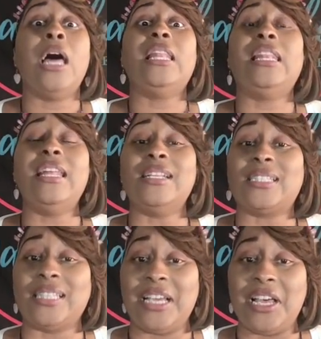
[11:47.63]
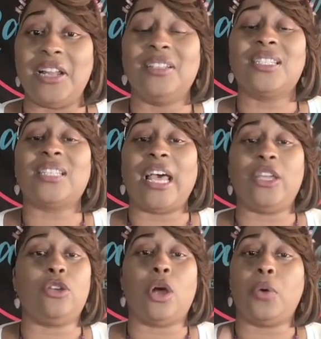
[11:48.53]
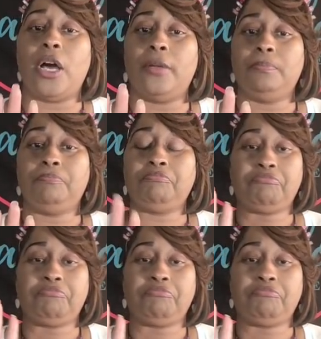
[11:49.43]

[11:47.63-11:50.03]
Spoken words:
Listen, say, you know what?